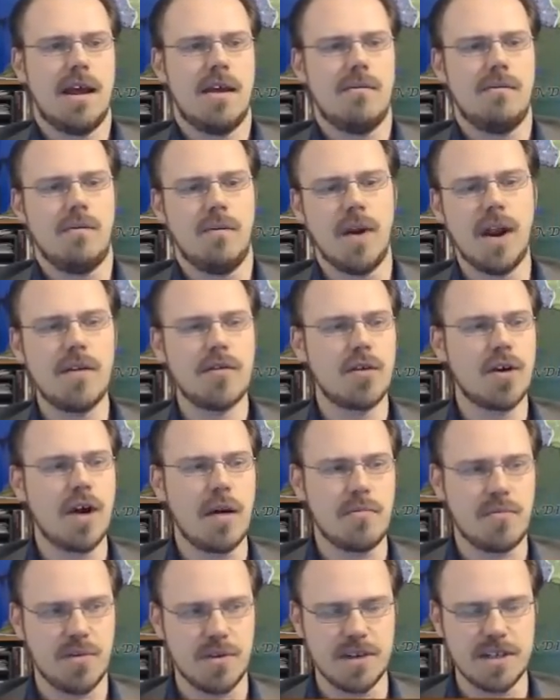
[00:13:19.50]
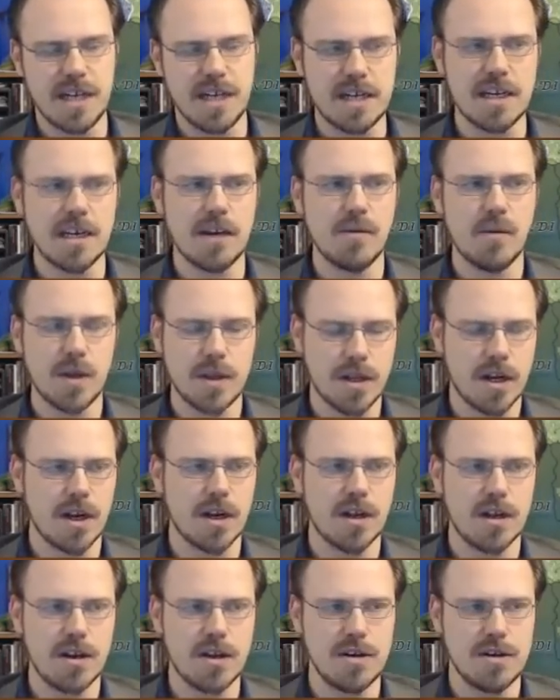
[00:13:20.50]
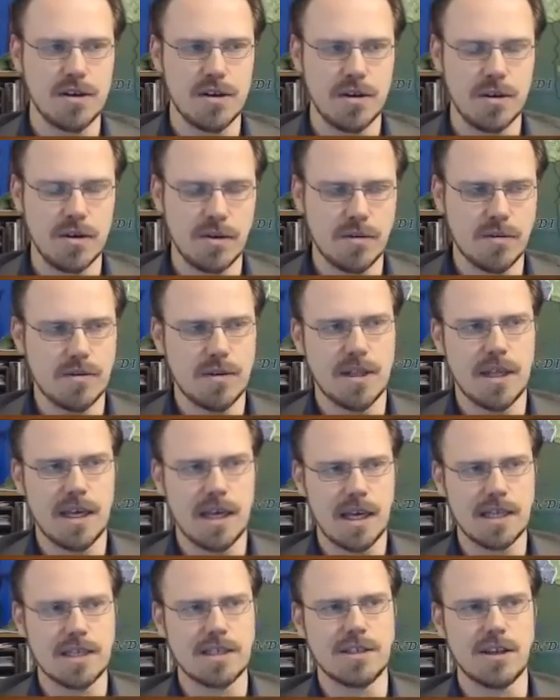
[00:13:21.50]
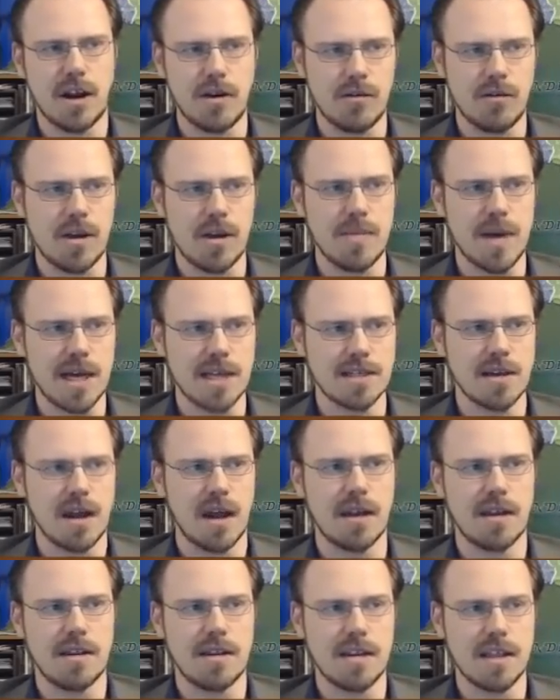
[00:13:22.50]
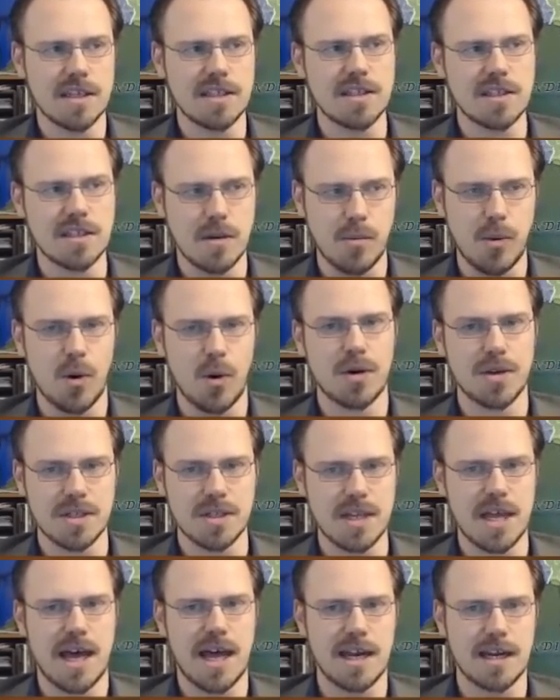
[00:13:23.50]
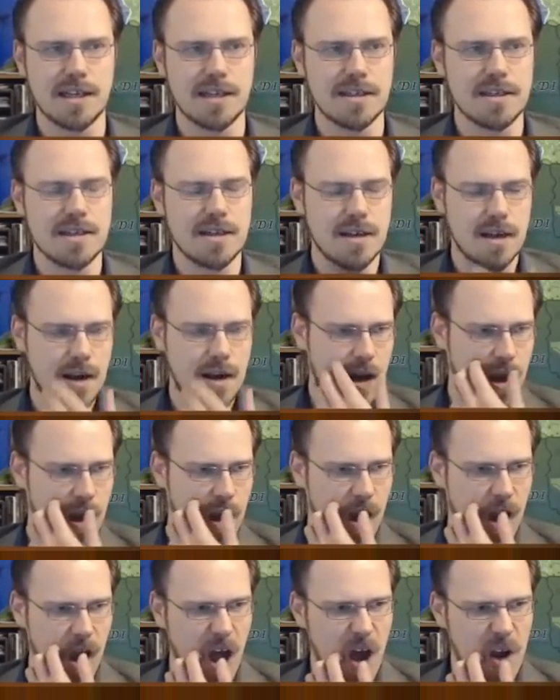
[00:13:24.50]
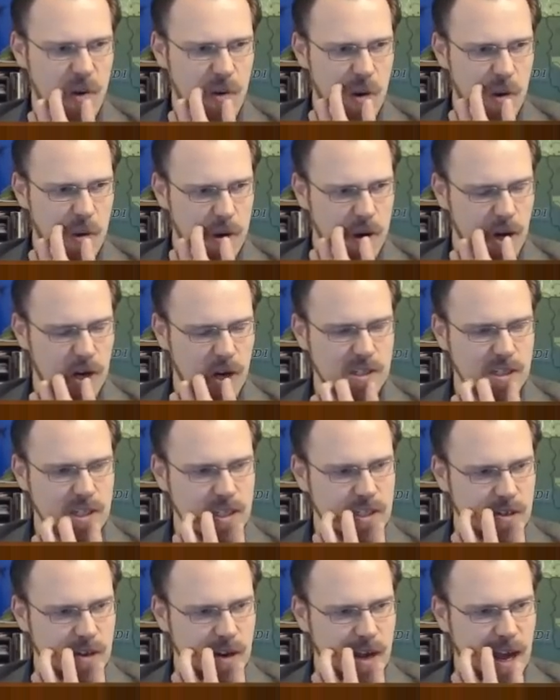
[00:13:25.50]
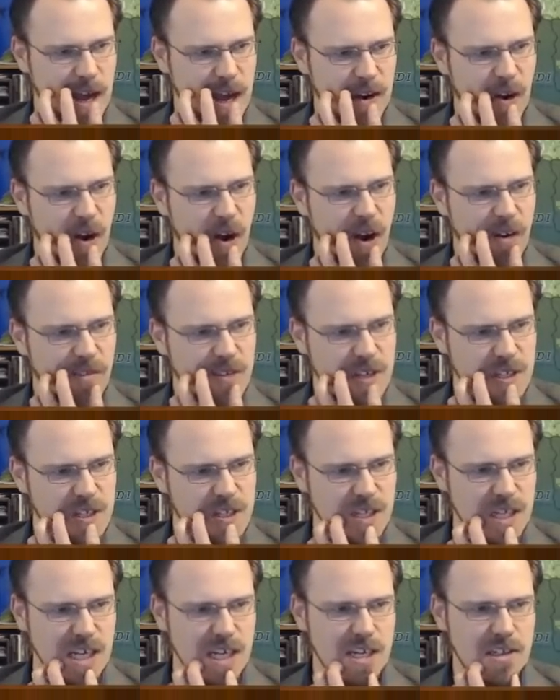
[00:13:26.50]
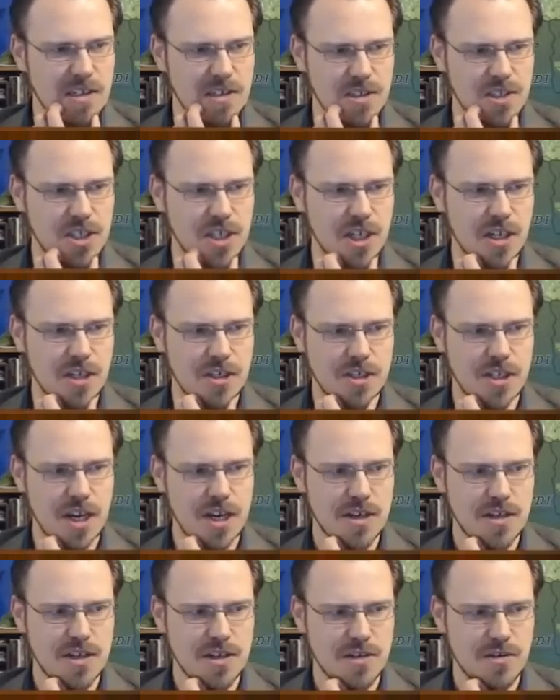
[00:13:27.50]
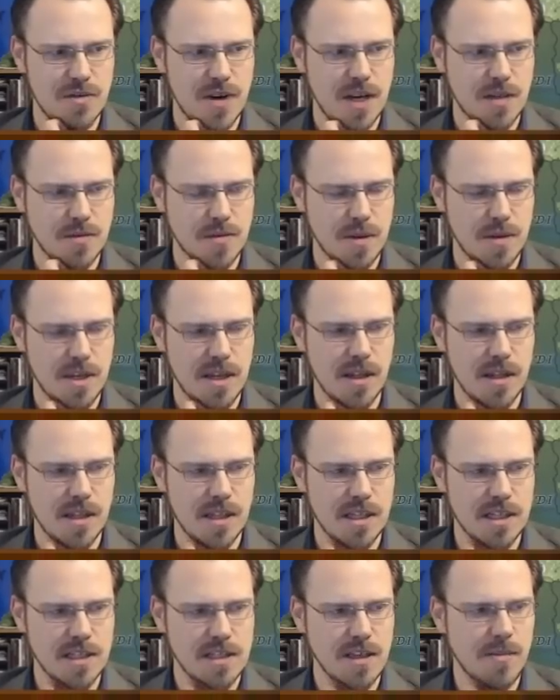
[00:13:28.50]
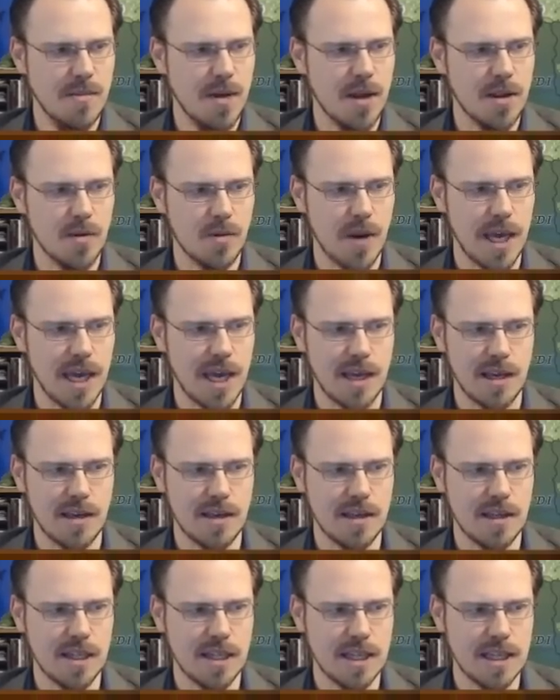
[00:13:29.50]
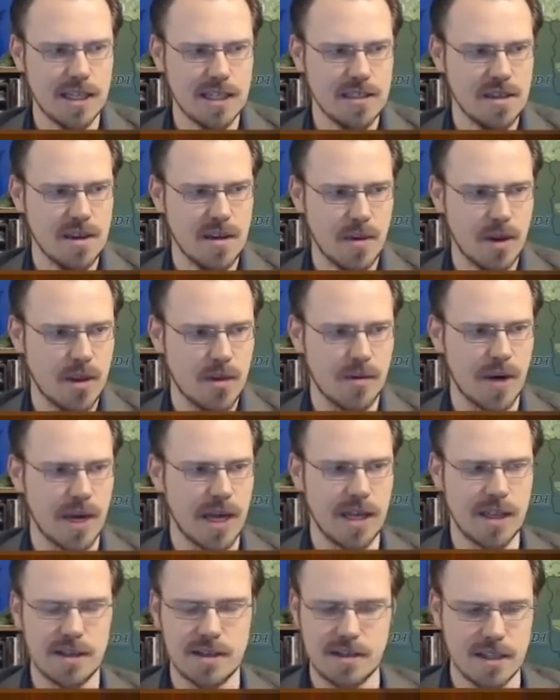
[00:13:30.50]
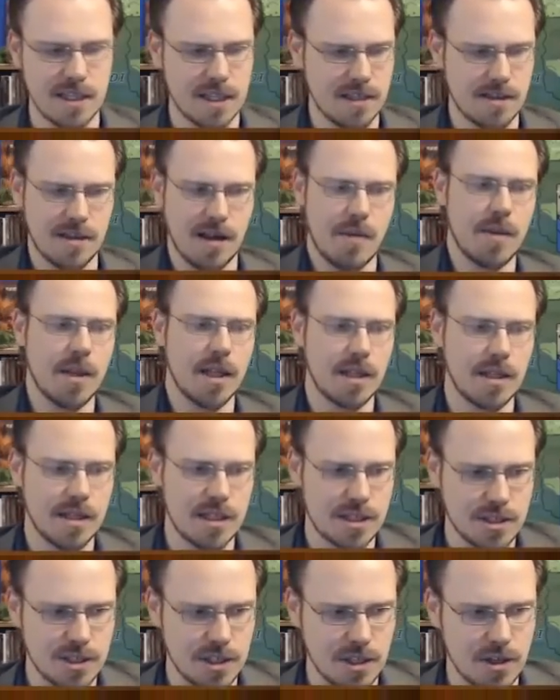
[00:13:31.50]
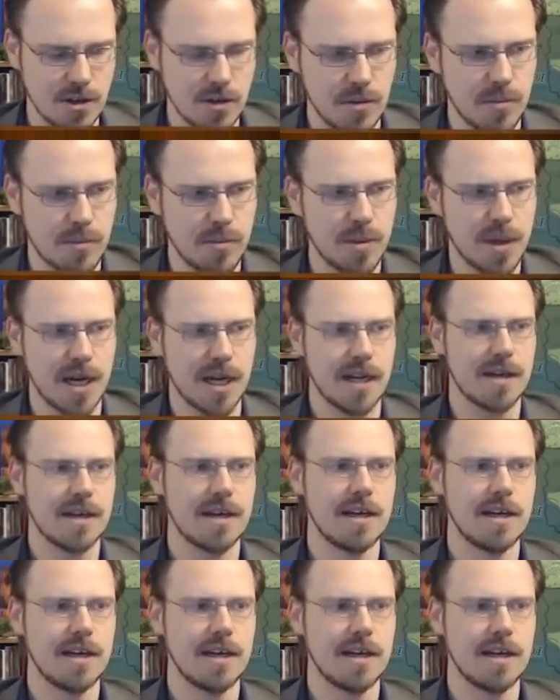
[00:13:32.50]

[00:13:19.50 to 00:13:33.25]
whenever I'm predicting what they're going to do, it's generally based on this is the board status. I don't know what card she has in her hand. Obviously, she can change this arrangement, killing this some other way, killing this some other way. There's like a million things she could do. But